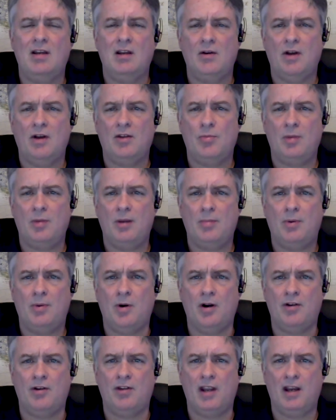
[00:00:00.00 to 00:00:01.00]
USB
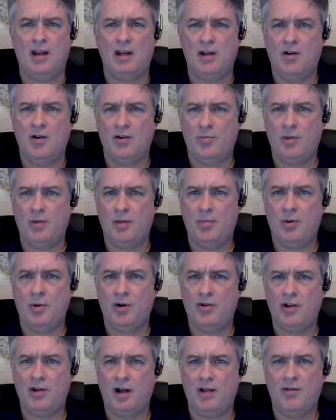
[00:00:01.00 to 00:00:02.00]
ports. Eight USB
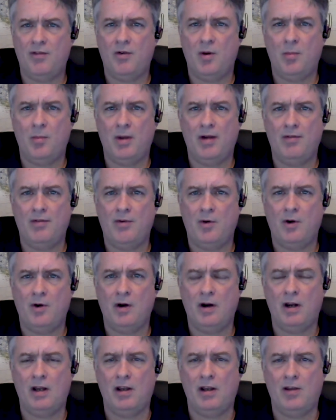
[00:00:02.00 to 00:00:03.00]
ports on a
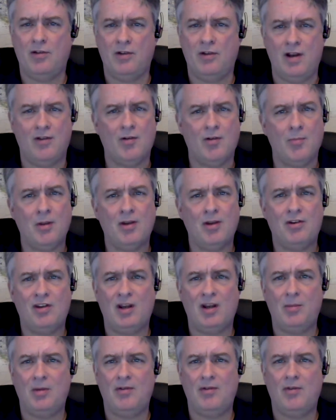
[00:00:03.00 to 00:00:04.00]
4x4 is never been
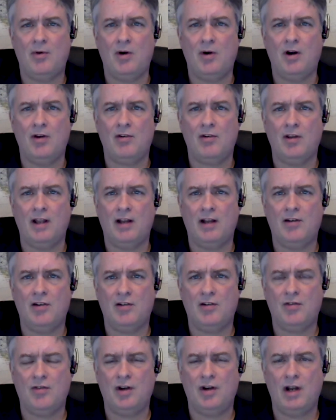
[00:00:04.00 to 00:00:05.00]
seen before, so that's
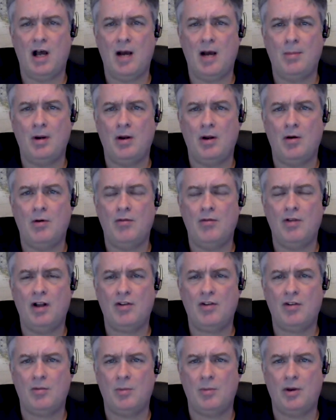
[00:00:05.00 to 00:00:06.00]
just phenomenal
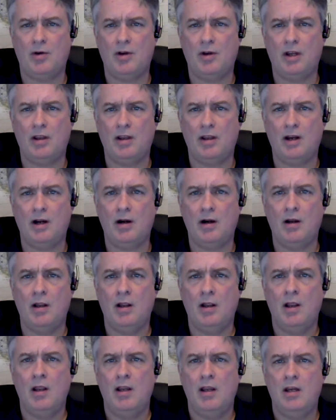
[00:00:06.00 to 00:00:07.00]
flexibility there.
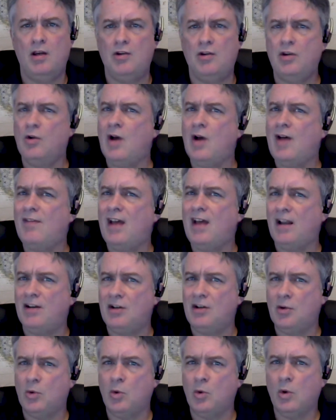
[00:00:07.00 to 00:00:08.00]
You do have
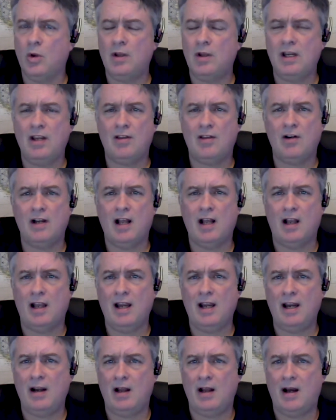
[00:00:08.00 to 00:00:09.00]
that dual Ethernet
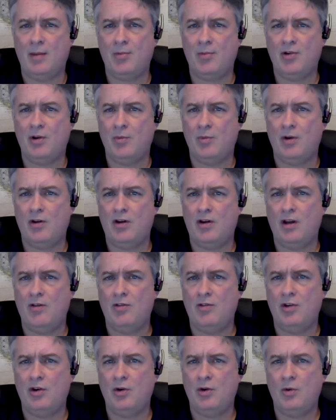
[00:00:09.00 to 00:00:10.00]
LAN option, which
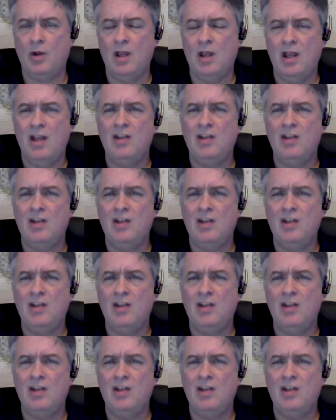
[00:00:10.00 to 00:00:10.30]
gives you